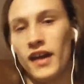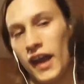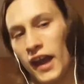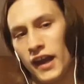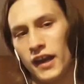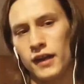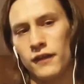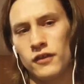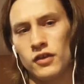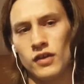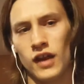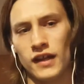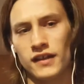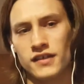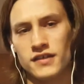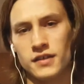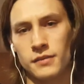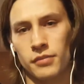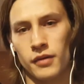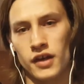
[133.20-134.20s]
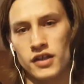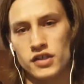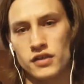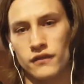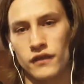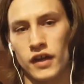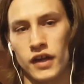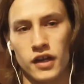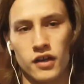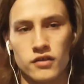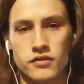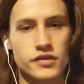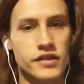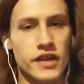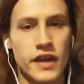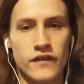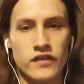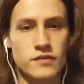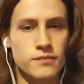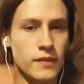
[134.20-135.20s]
And if you like these impression videos,
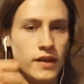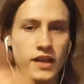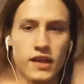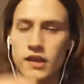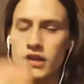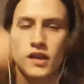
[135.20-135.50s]
give as many